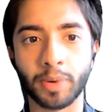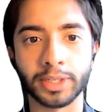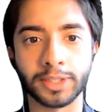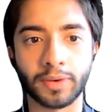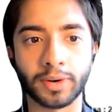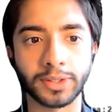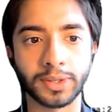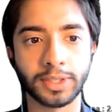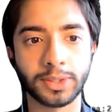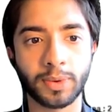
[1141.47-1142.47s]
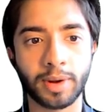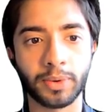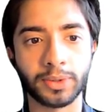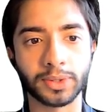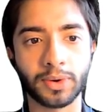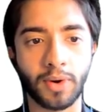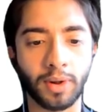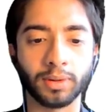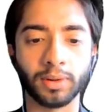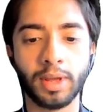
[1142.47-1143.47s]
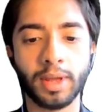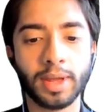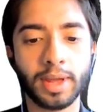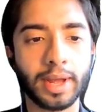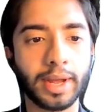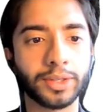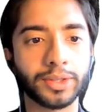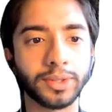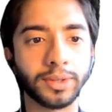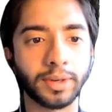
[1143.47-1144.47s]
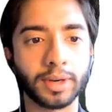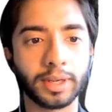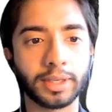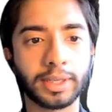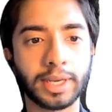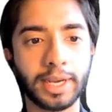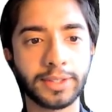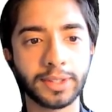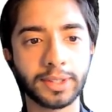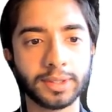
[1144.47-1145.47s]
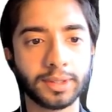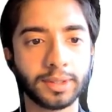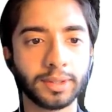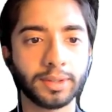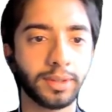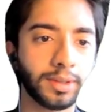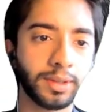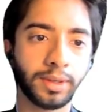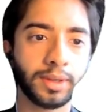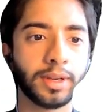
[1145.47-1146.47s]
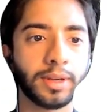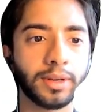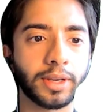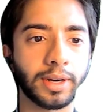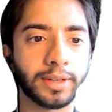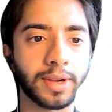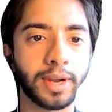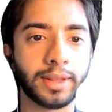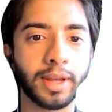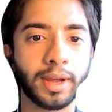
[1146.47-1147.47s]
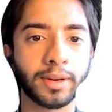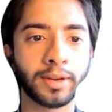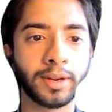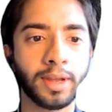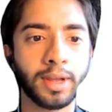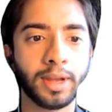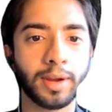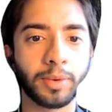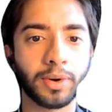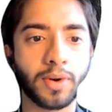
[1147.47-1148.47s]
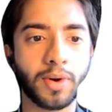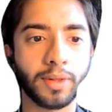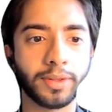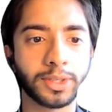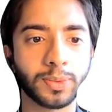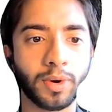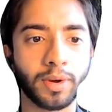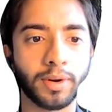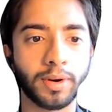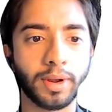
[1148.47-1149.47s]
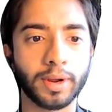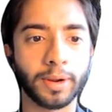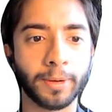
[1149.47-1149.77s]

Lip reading: bodies first. So this one I'm going to call engine casing. Okay, let's hide that. I'm going to call this one